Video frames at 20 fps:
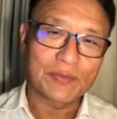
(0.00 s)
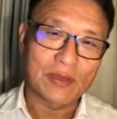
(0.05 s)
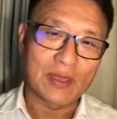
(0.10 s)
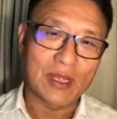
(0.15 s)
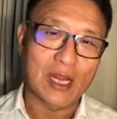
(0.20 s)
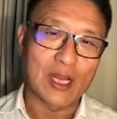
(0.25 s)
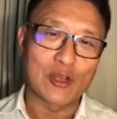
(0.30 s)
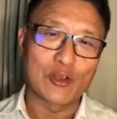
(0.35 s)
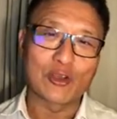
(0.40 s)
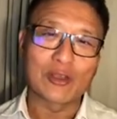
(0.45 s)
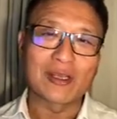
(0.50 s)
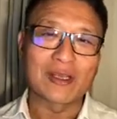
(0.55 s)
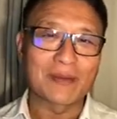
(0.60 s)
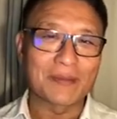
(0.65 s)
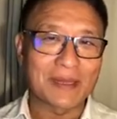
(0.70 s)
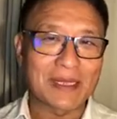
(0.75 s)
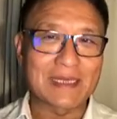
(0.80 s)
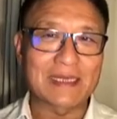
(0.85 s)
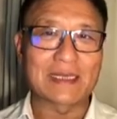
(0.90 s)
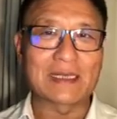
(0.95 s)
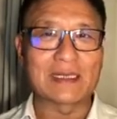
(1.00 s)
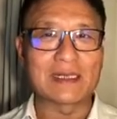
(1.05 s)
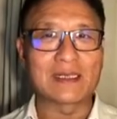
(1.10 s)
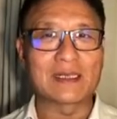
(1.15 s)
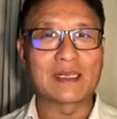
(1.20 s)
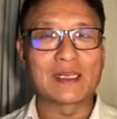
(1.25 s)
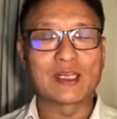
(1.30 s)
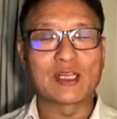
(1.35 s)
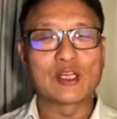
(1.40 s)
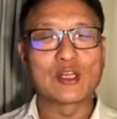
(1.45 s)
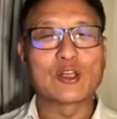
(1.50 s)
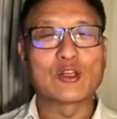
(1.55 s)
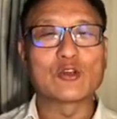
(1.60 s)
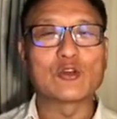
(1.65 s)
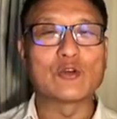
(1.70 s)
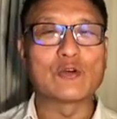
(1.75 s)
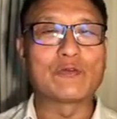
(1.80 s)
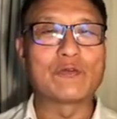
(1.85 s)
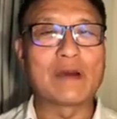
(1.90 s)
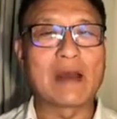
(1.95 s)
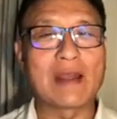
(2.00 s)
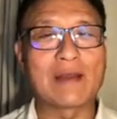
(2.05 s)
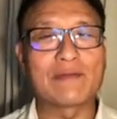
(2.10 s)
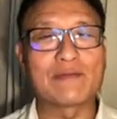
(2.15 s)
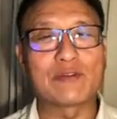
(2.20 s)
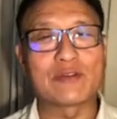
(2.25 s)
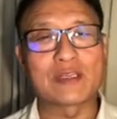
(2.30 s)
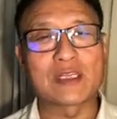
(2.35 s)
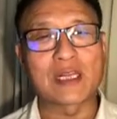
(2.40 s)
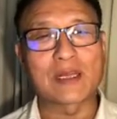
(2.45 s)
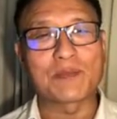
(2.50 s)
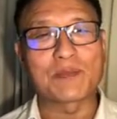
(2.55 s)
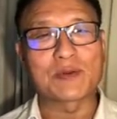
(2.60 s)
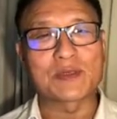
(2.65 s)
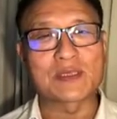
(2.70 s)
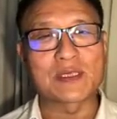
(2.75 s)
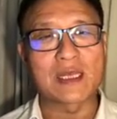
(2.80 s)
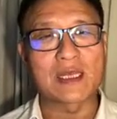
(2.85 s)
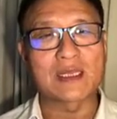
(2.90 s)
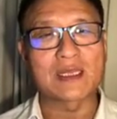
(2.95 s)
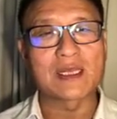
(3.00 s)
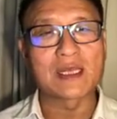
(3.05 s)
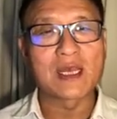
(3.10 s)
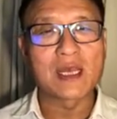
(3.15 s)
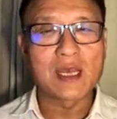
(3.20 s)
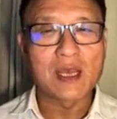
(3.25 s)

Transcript: Are you committed to 5 to 10%